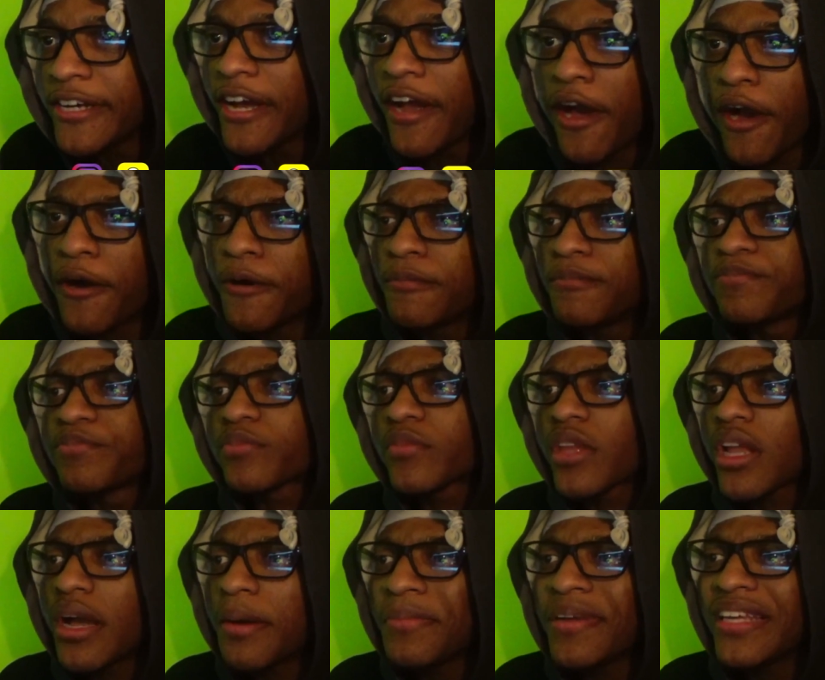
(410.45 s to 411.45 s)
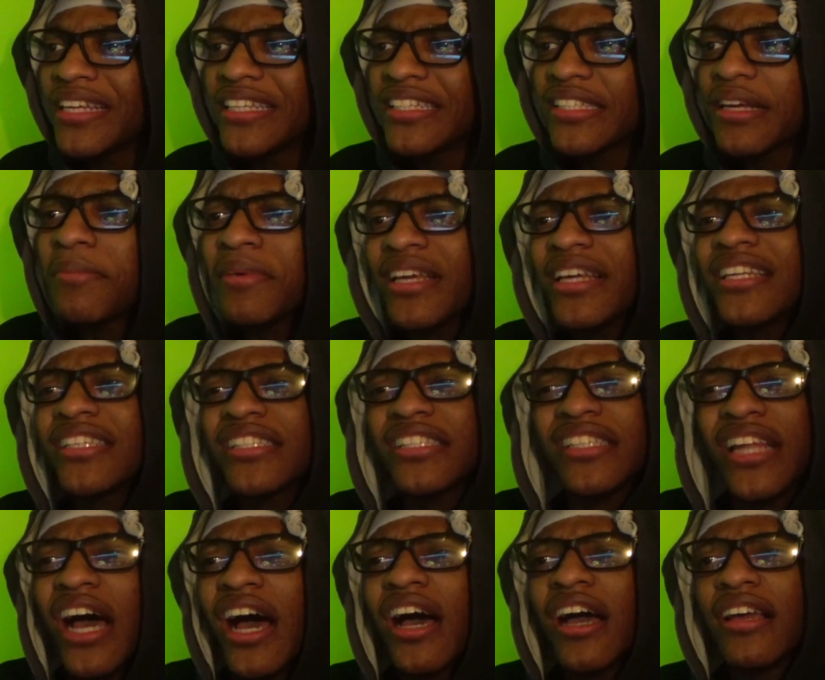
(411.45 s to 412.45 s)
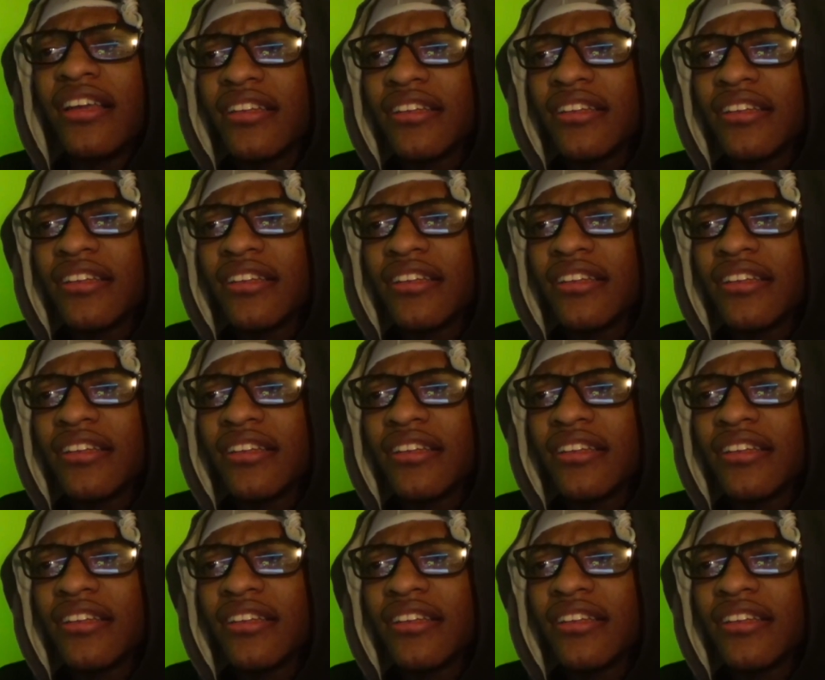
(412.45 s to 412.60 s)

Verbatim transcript: Um, I'm gonna get this, I'm gonna get this a nine.